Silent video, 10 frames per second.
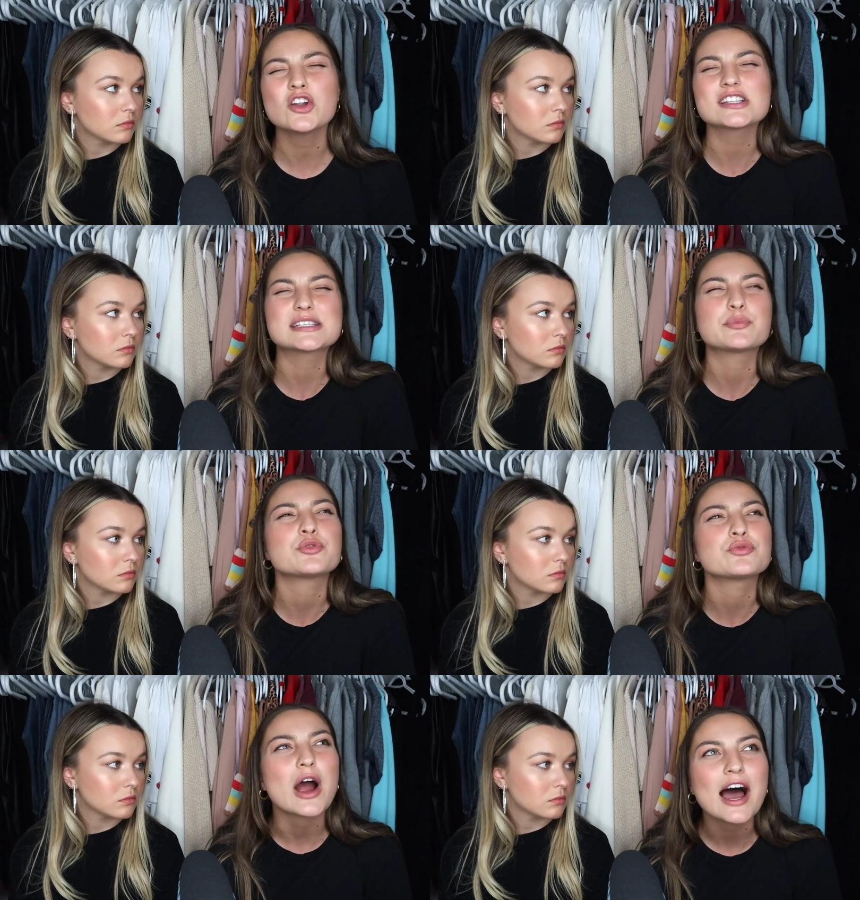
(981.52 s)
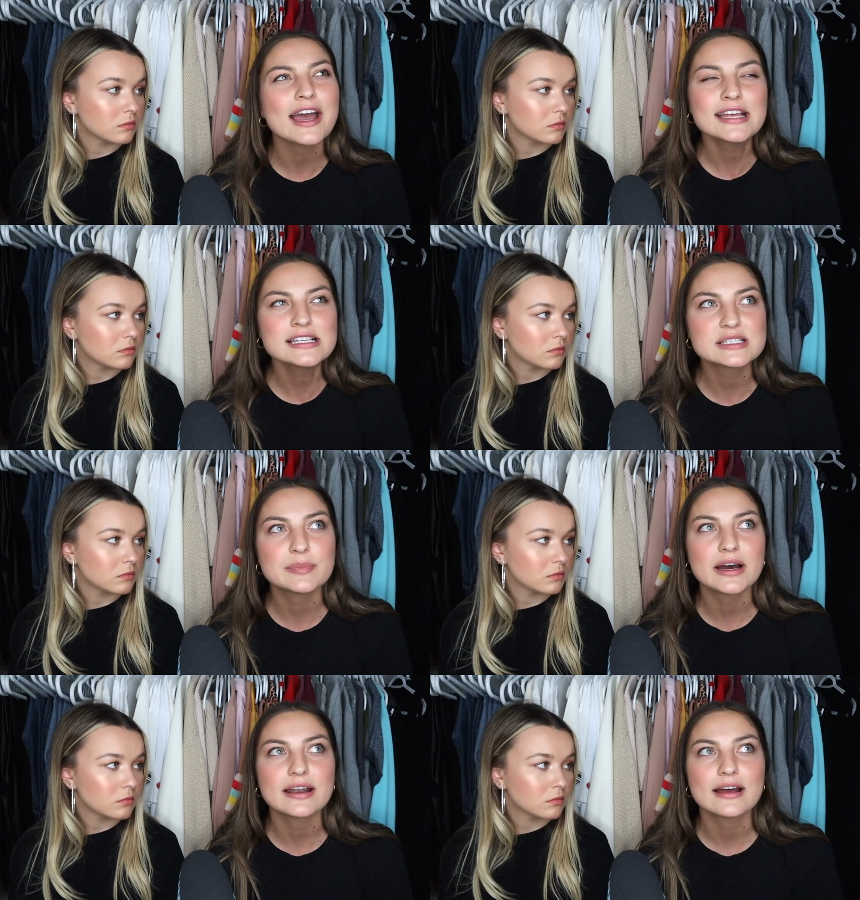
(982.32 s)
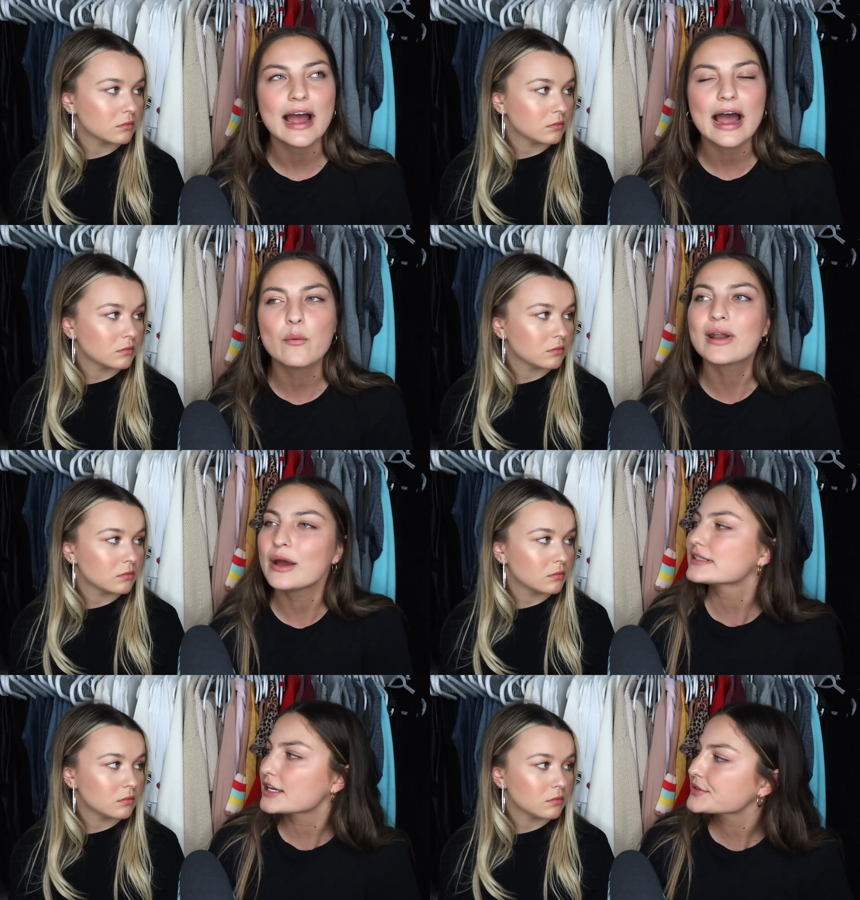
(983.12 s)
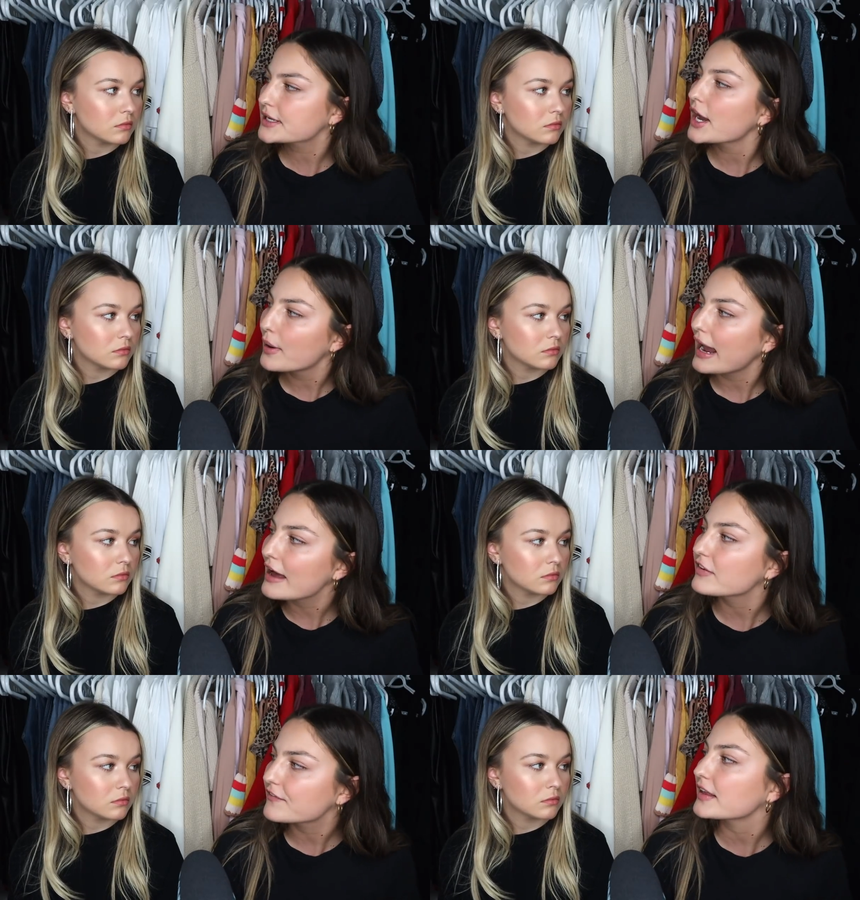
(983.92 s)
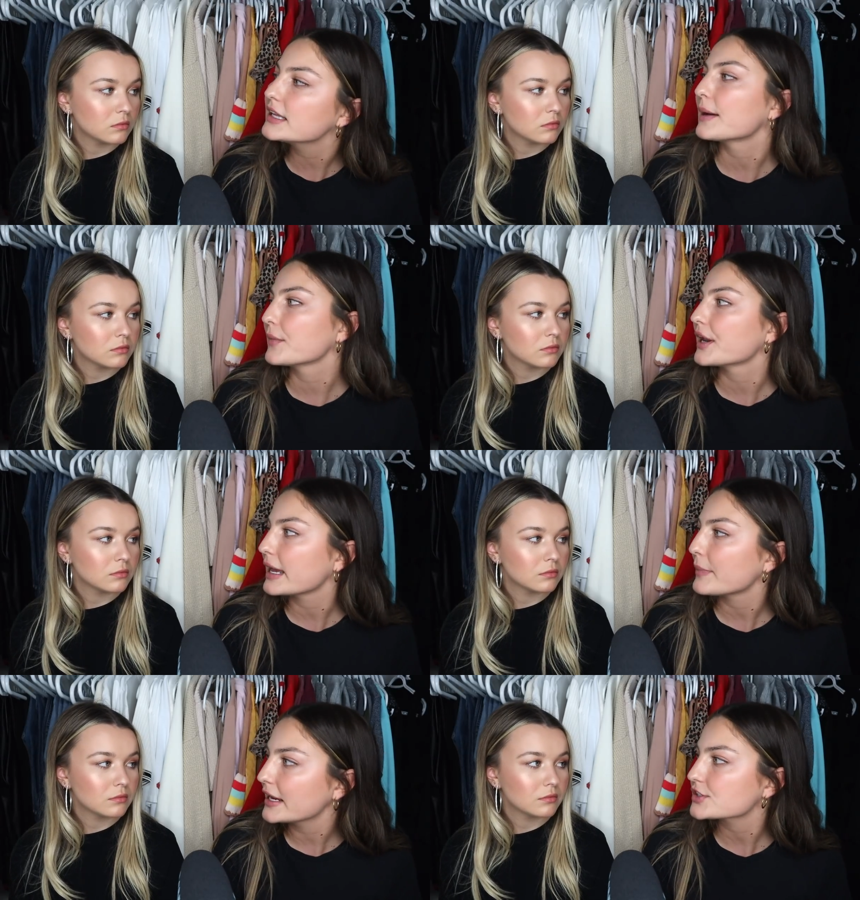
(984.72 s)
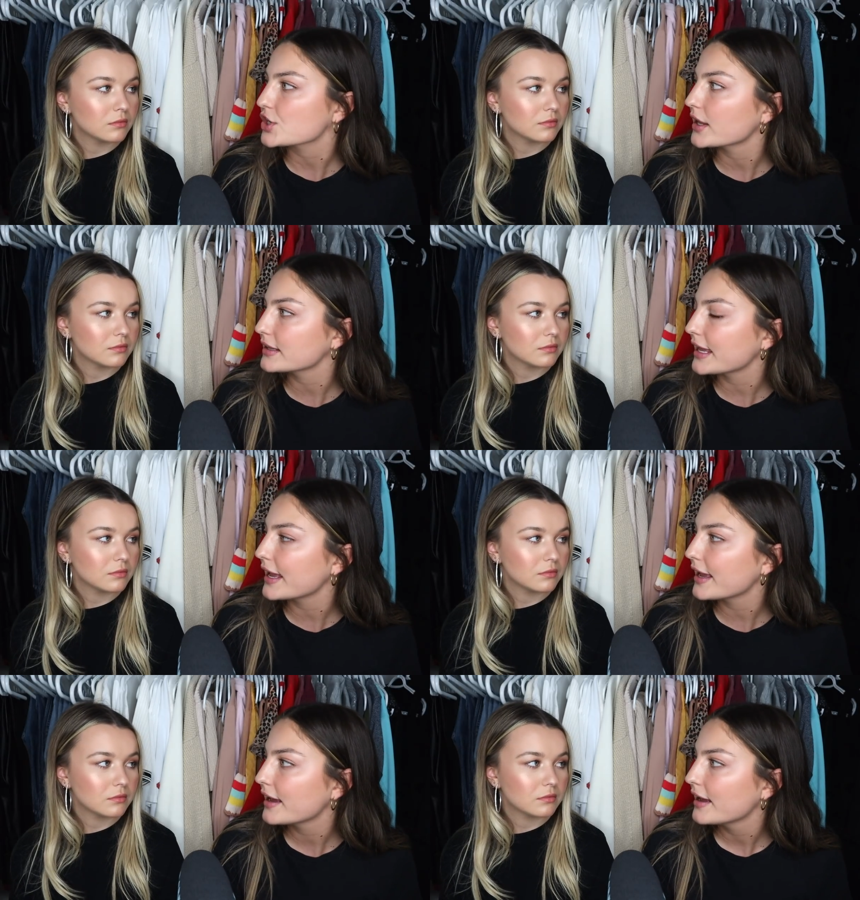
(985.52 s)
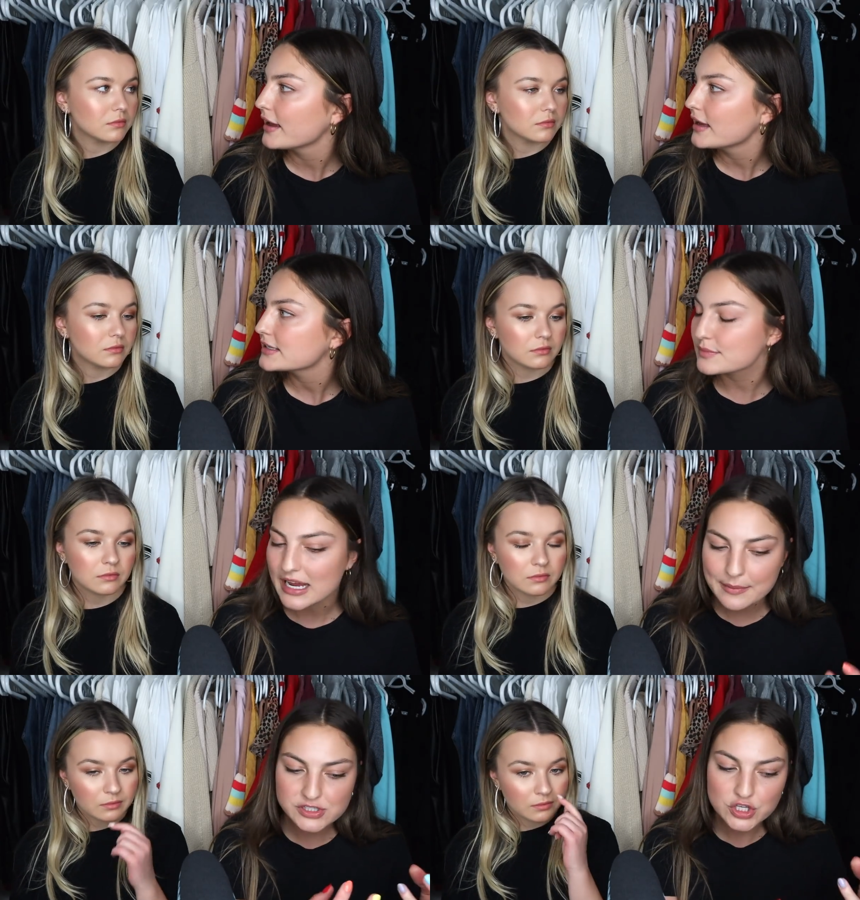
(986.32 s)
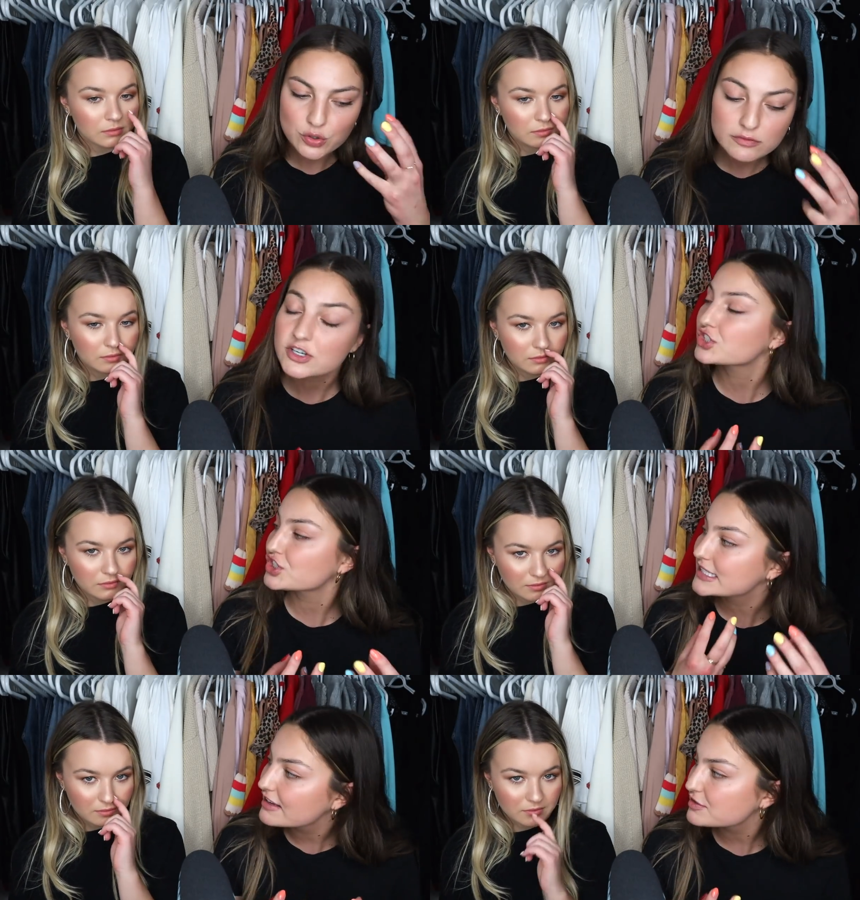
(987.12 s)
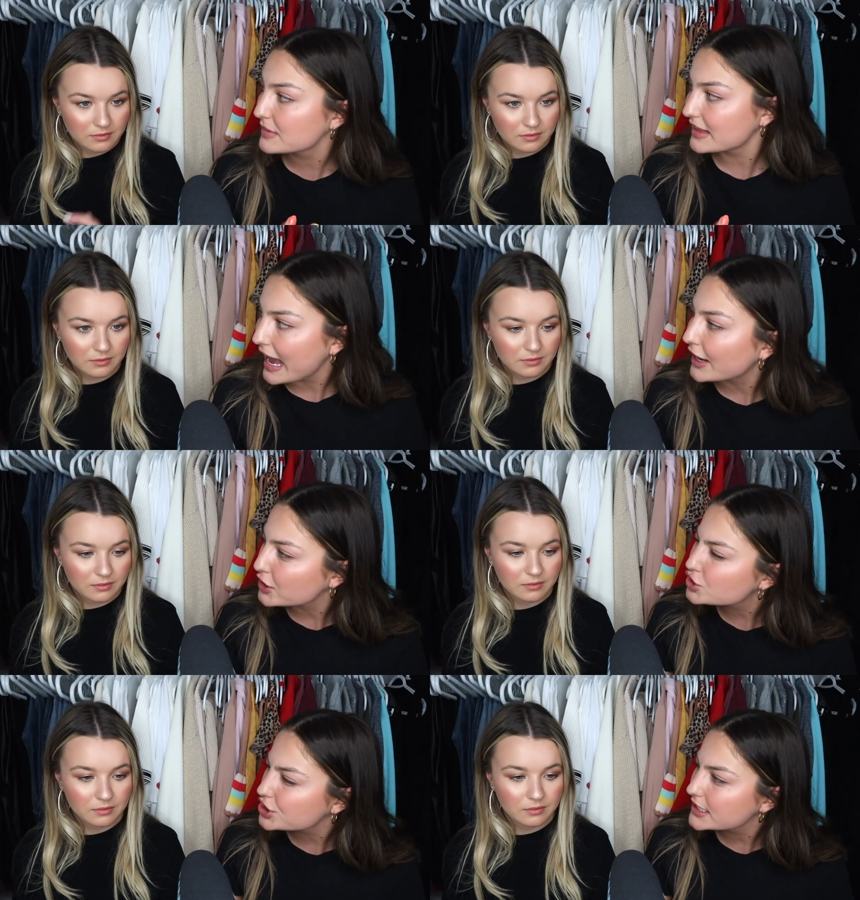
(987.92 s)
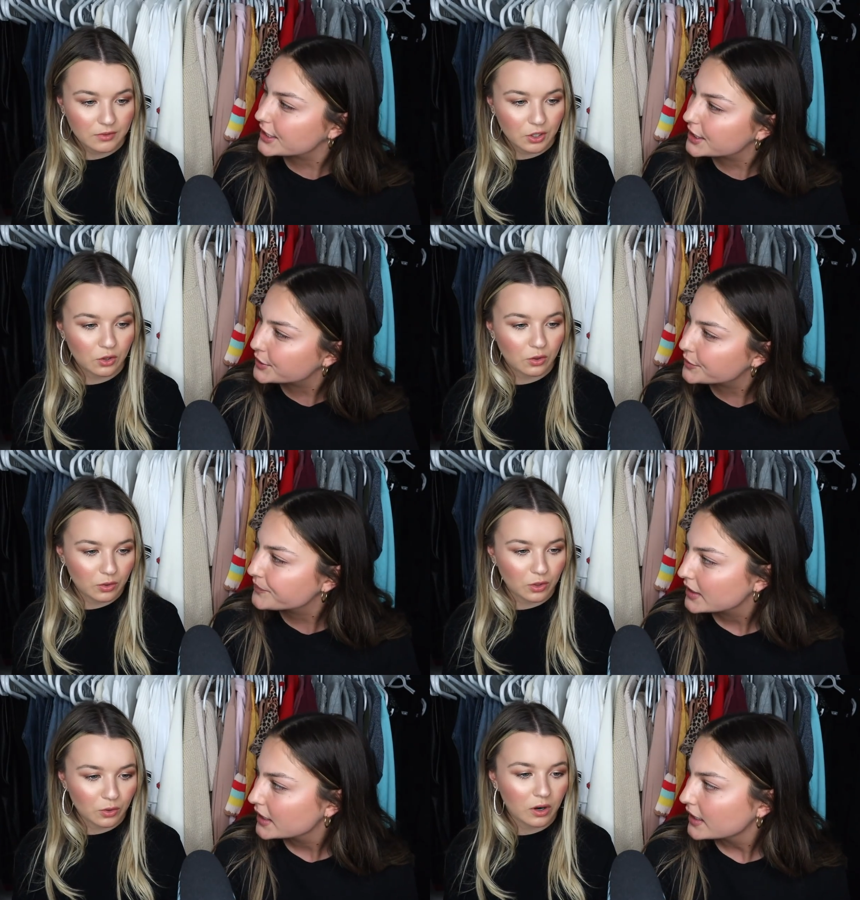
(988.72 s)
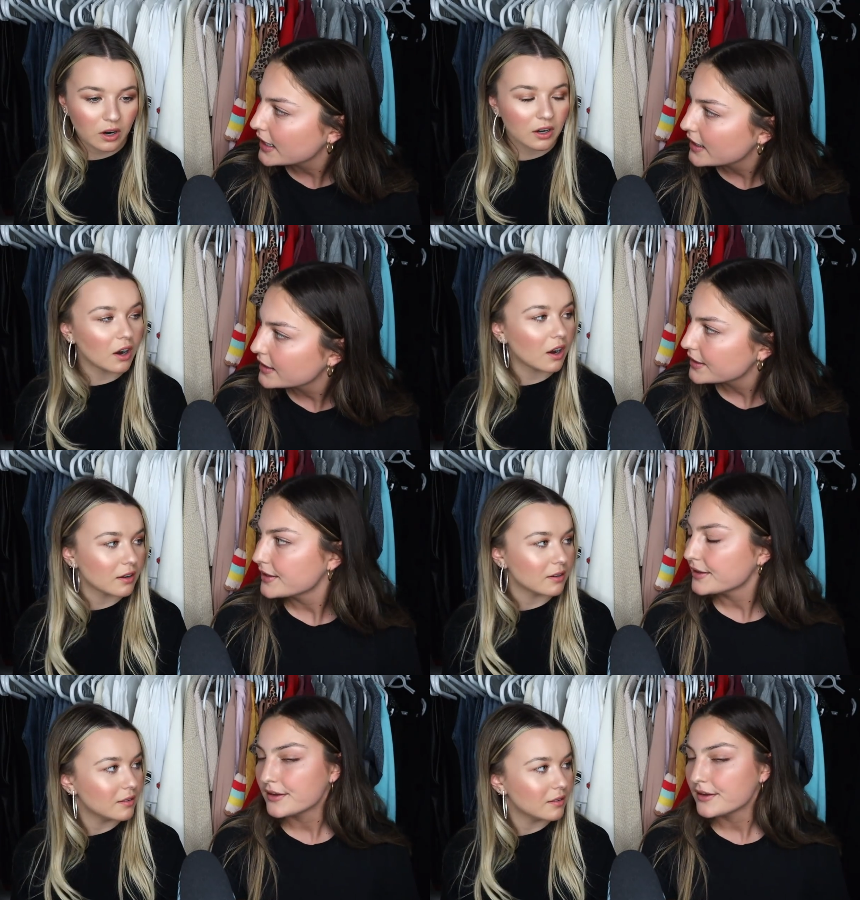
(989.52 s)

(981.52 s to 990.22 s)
Speaker 1: not surprised. But when I was there, I was like, oh, I have a feeling I'm gonna get picked on it. Like sometimes the universe just gives me the energy, you know. You, you are God.